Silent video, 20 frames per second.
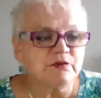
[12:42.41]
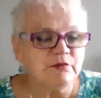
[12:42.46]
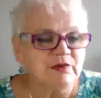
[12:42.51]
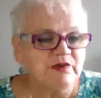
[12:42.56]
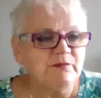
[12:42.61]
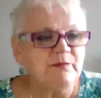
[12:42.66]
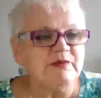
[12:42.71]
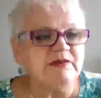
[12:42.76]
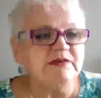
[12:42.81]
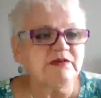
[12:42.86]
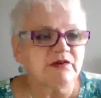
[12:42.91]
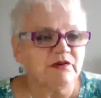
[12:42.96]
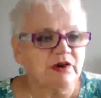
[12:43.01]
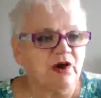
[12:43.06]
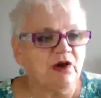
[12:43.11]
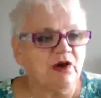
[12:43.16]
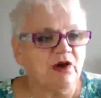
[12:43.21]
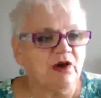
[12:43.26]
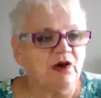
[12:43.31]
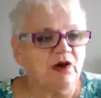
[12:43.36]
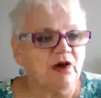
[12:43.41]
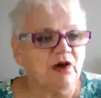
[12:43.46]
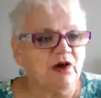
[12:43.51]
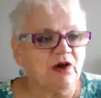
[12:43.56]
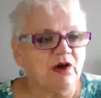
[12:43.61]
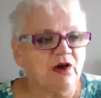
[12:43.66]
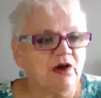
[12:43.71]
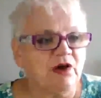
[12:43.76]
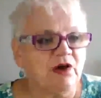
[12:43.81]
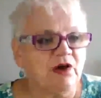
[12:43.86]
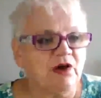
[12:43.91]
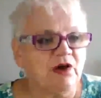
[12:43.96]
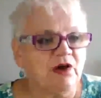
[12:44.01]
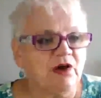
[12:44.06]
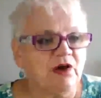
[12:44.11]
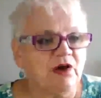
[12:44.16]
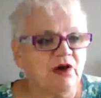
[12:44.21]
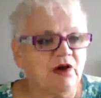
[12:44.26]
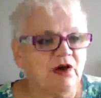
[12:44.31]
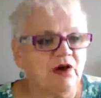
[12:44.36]
we've been cultivating
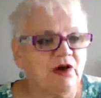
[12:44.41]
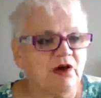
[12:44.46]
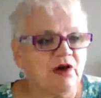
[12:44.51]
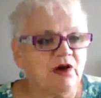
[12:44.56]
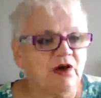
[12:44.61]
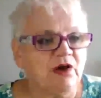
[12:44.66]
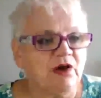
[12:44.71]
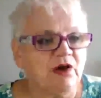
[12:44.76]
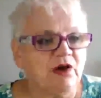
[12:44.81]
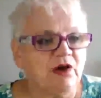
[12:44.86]
things, and